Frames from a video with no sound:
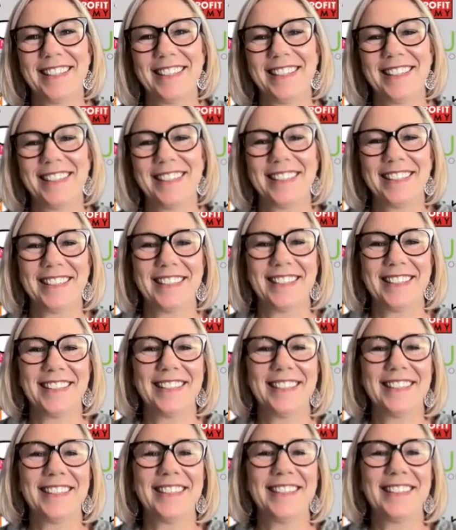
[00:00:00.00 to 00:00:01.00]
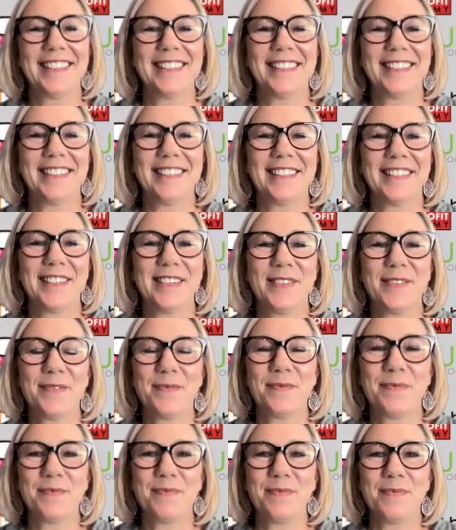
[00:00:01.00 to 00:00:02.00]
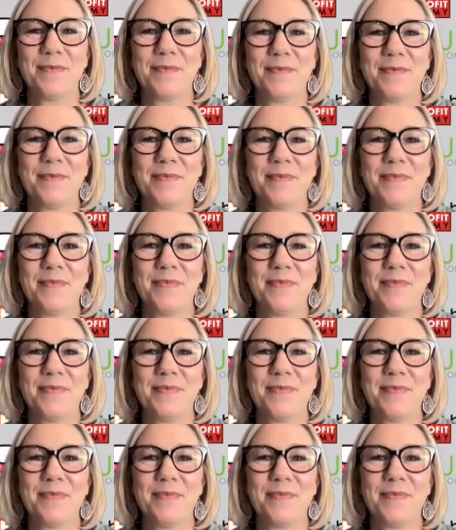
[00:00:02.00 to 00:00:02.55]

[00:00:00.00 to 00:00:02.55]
(silent)